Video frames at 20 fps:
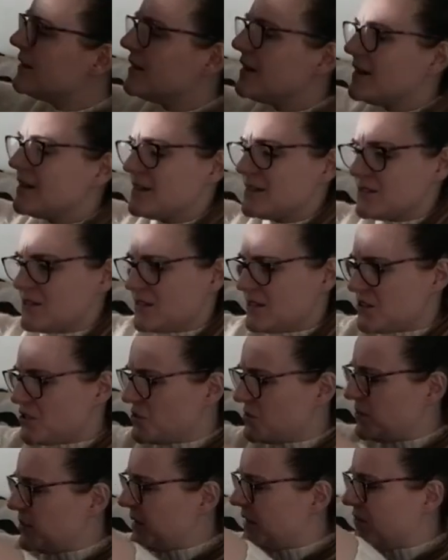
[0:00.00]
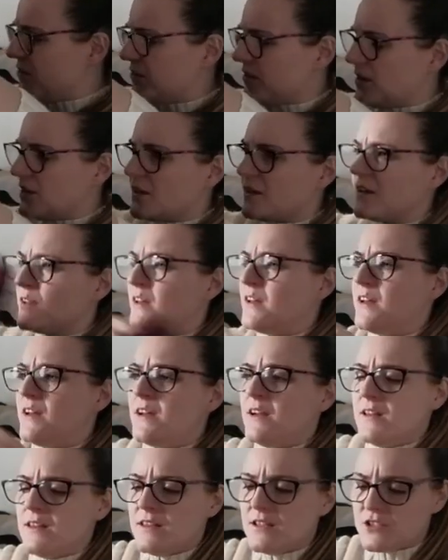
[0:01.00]
Nice. So this should be another,
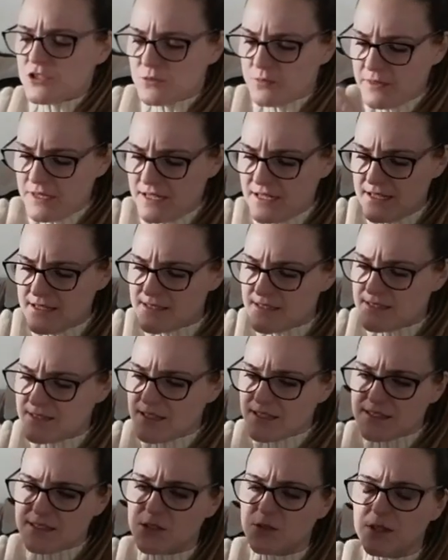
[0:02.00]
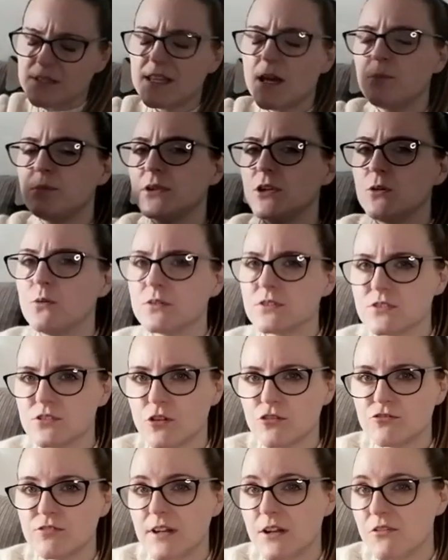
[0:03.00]
that should be an easy 60 quid. That blue one
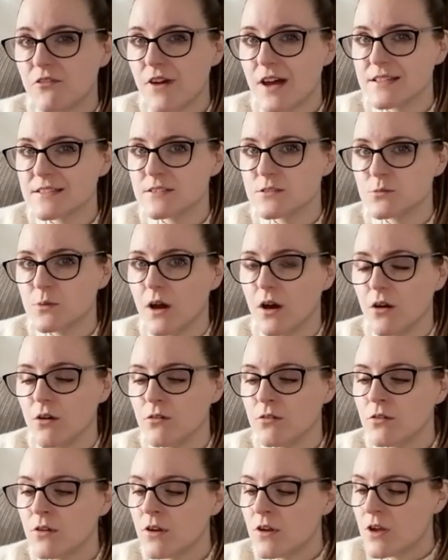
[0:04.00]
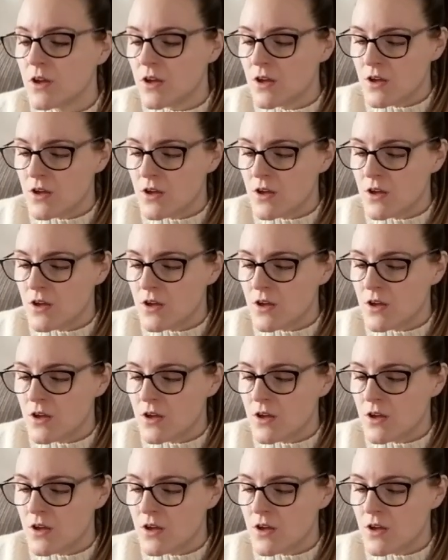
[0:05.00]
sold really fast as well.